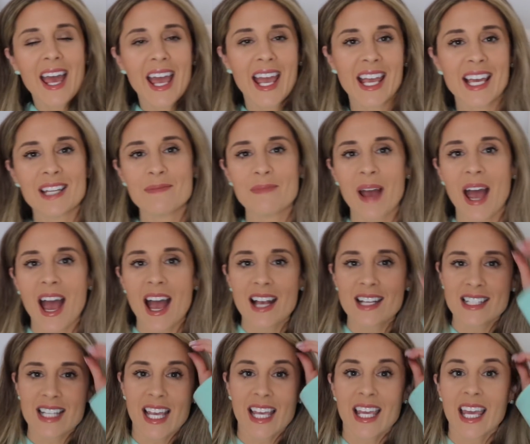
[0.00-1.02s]

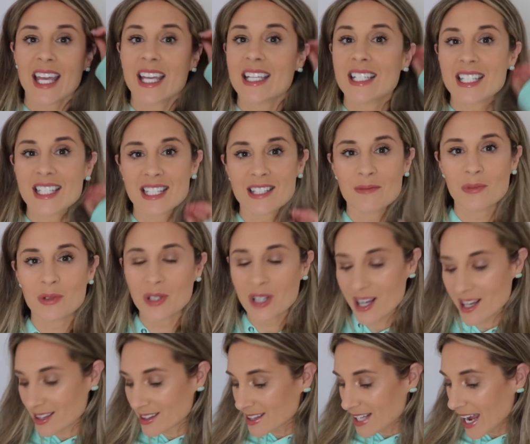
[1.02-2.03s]
handbags and get into some
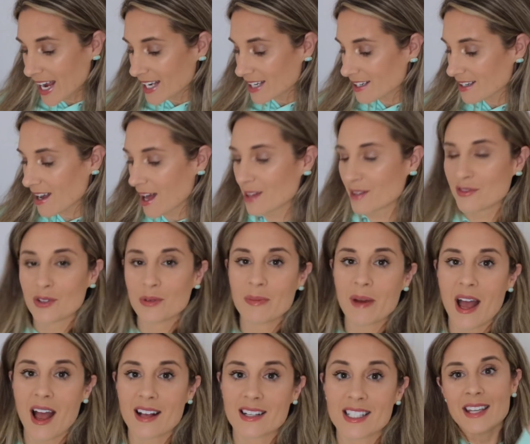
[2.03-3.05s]
more light colorful
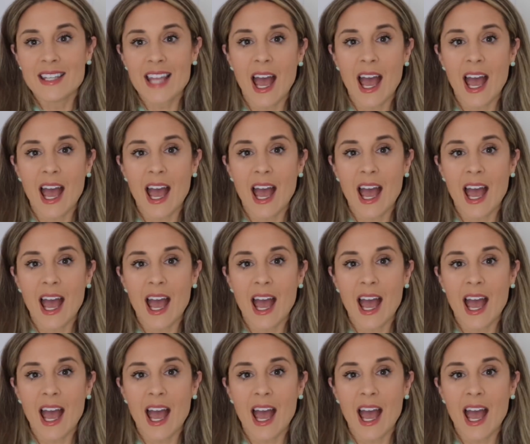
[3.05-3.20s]
bags.